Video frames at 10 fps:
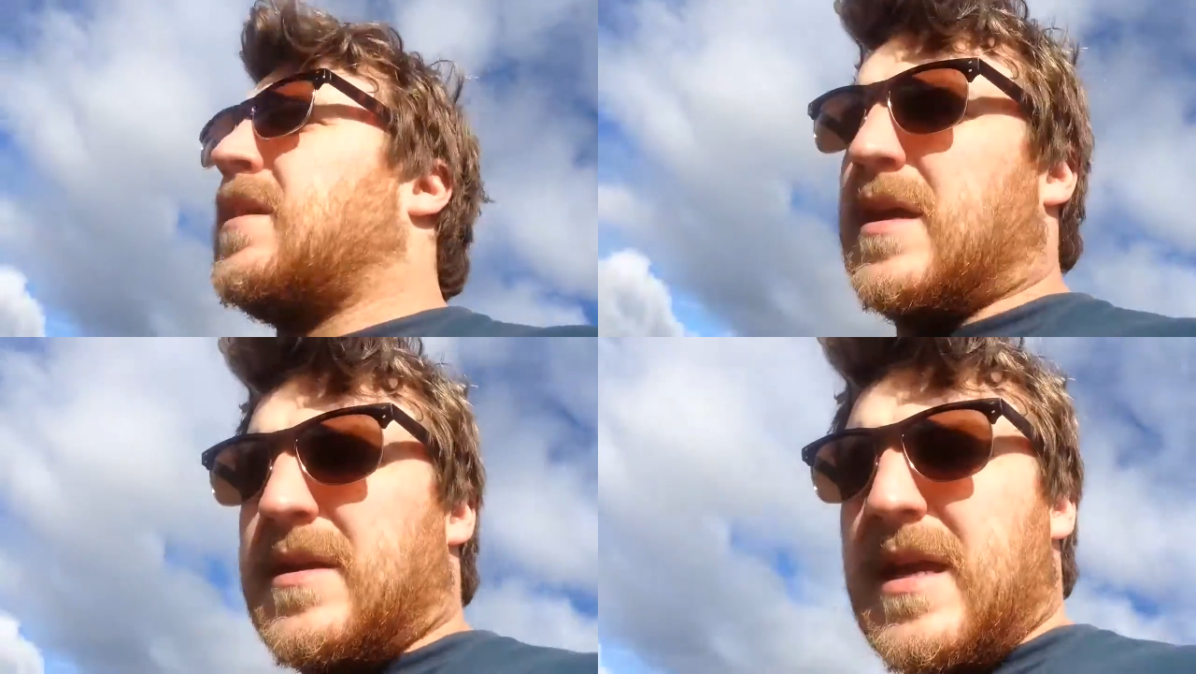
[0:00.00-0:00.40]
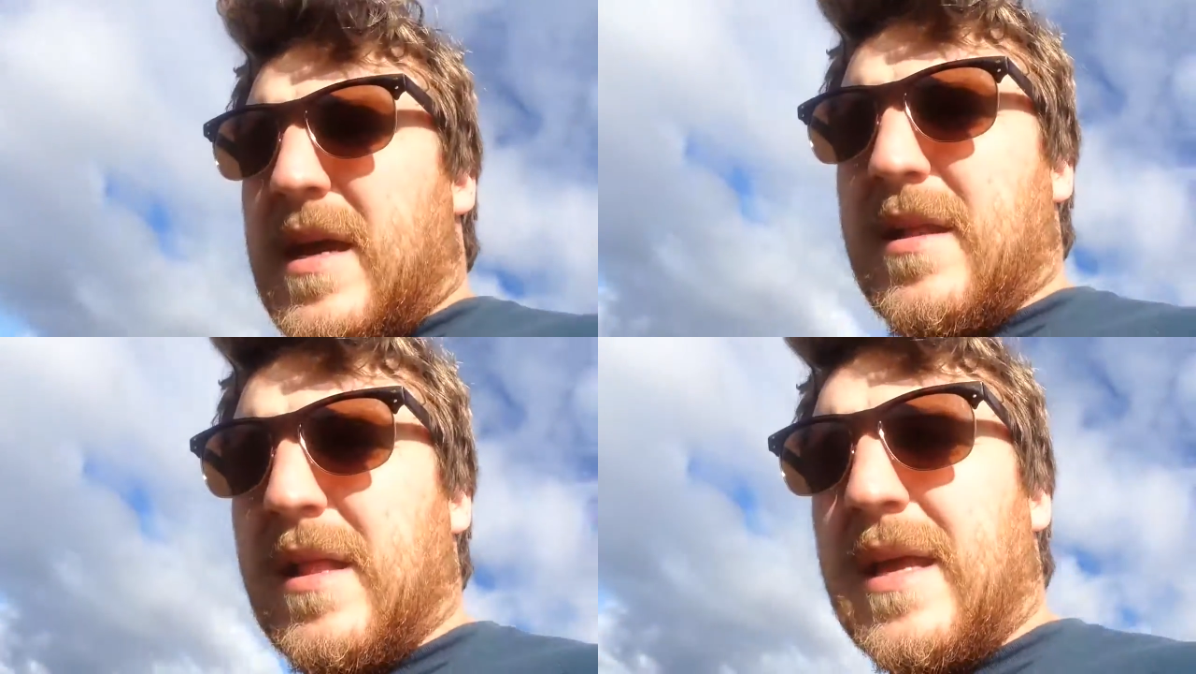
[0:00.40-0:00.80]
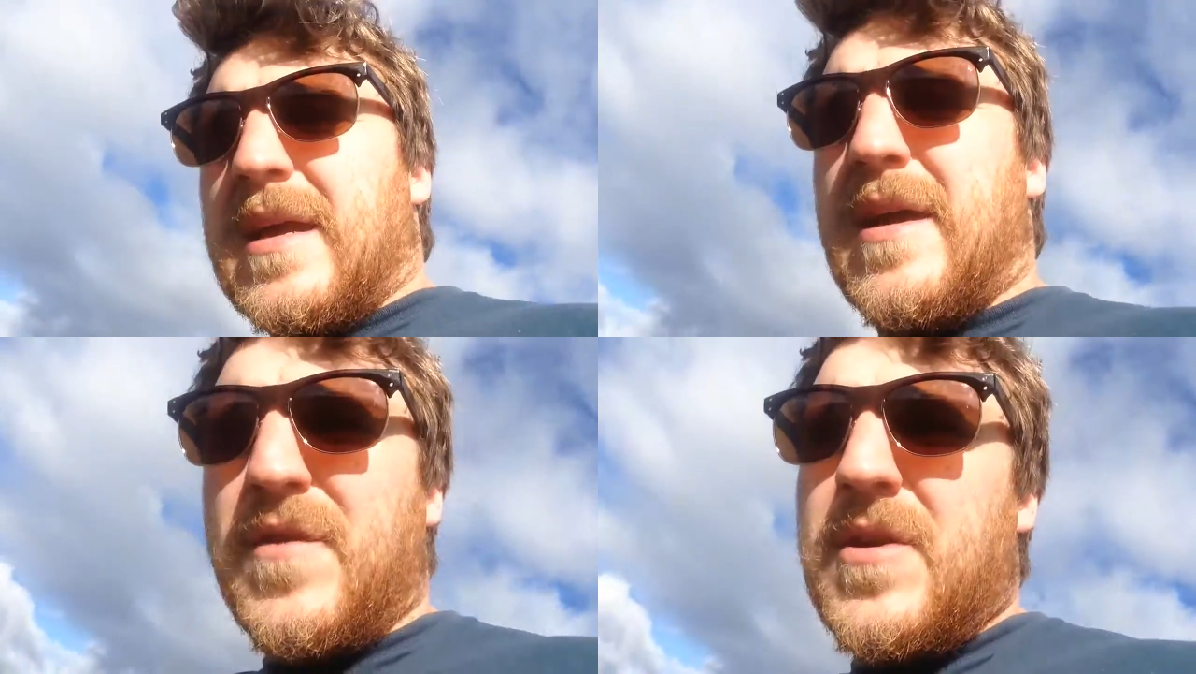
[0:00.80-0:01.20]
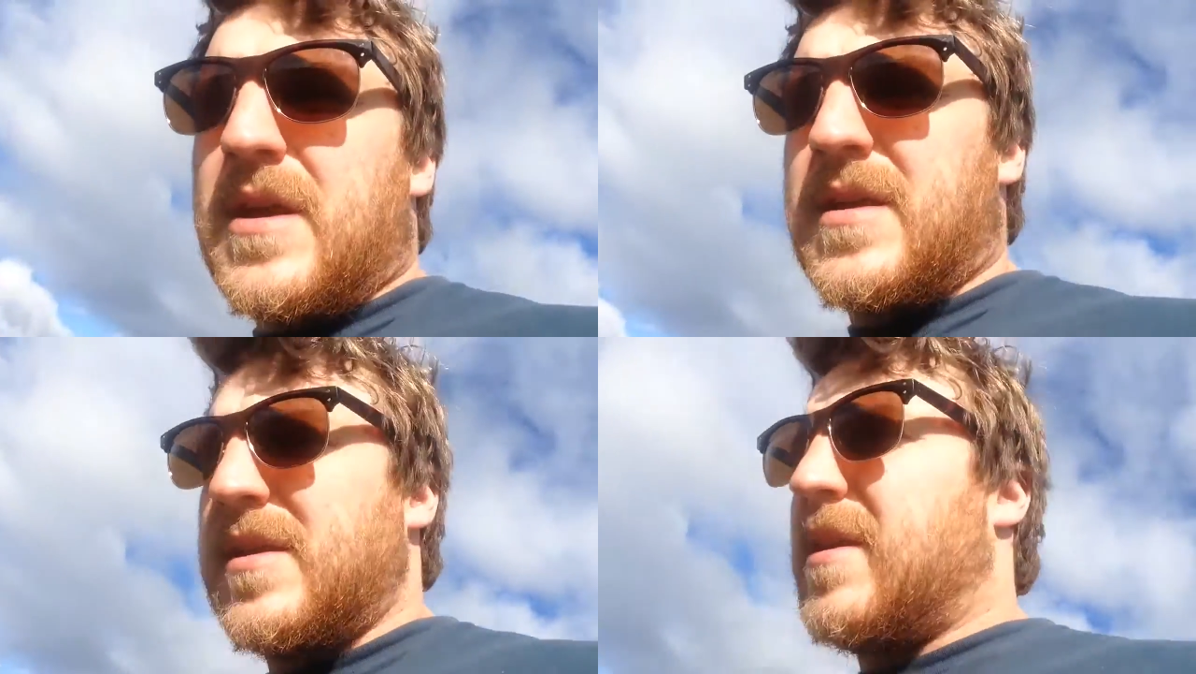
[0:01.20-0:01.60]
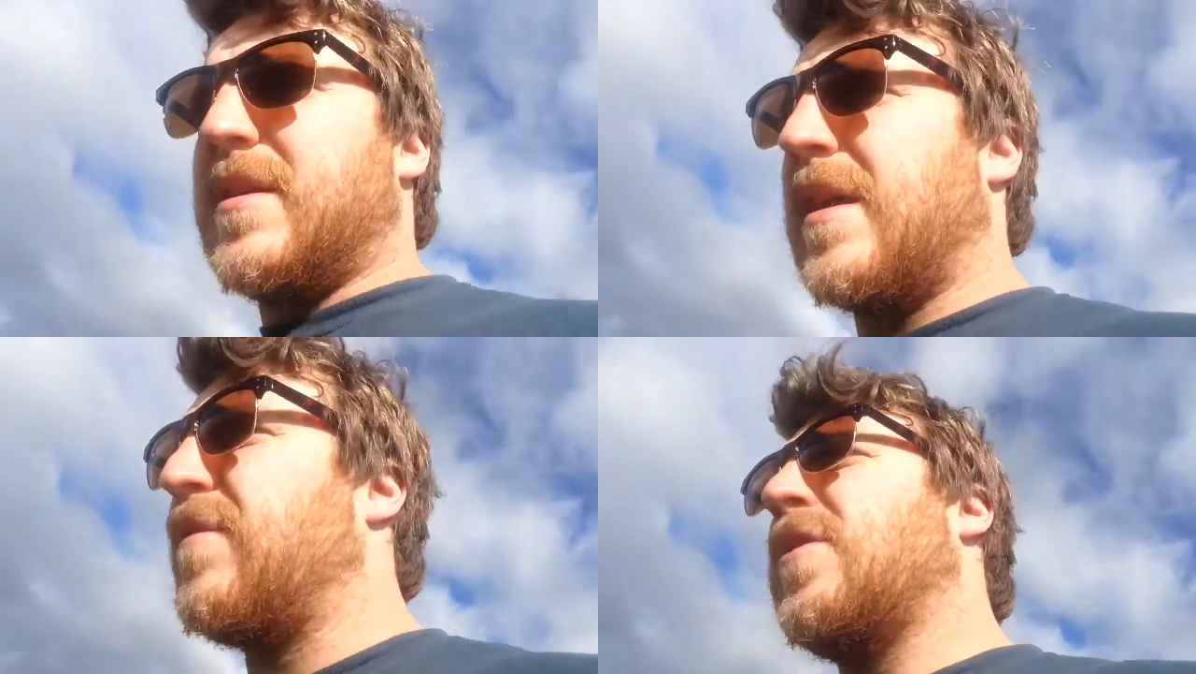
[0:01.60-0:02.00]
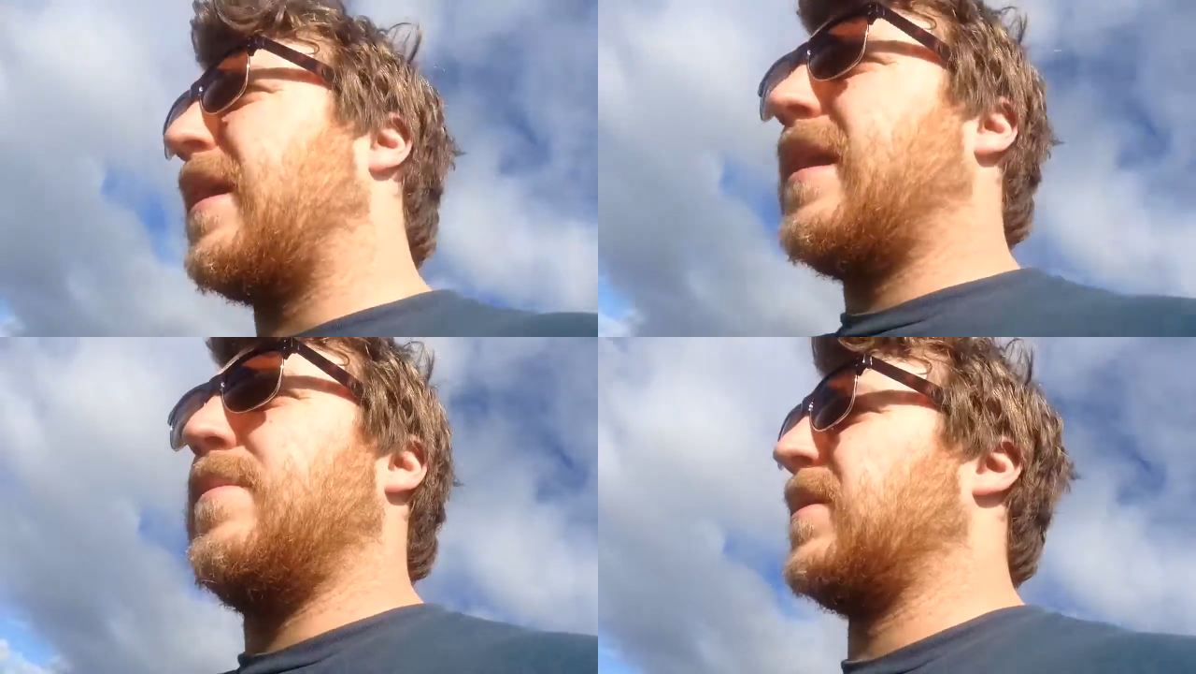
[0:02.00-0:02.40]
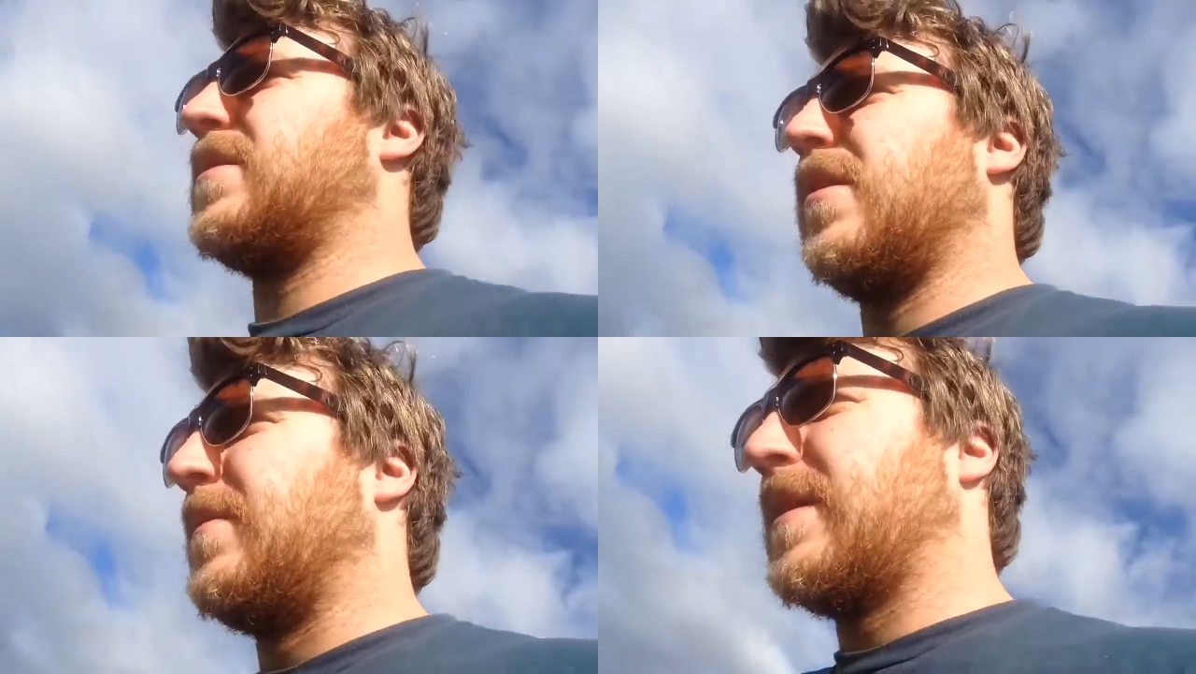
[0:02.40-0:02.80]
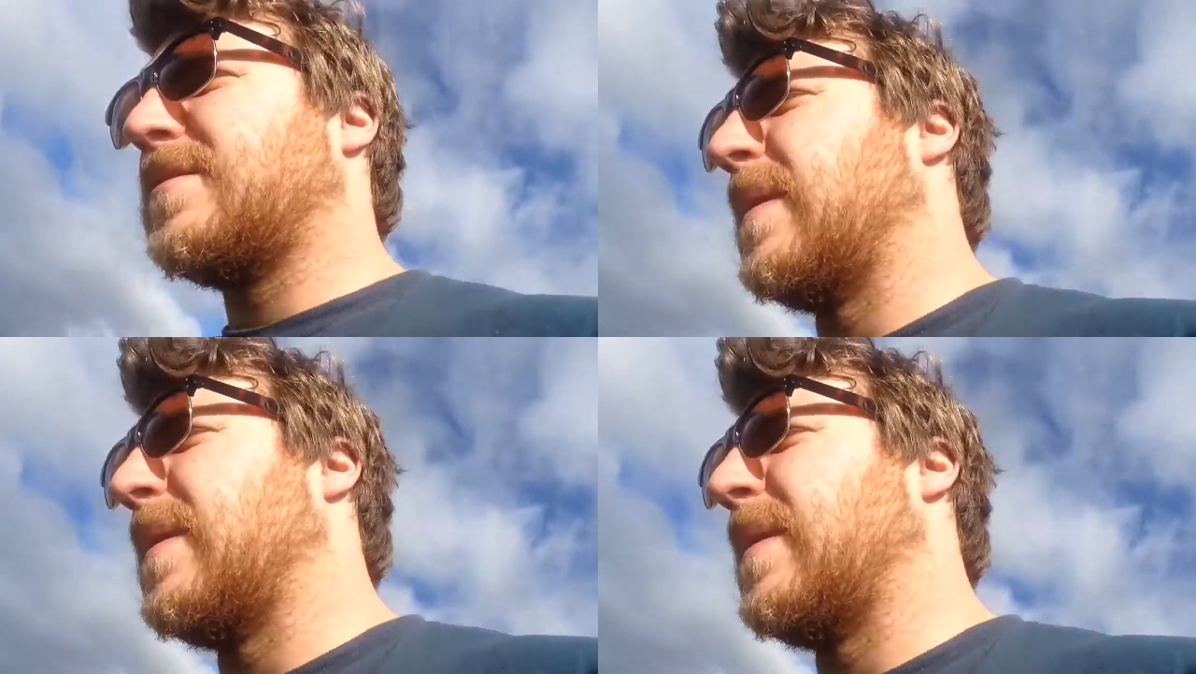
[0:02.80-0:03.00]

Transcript: and yeah, like I've got a heap of comics,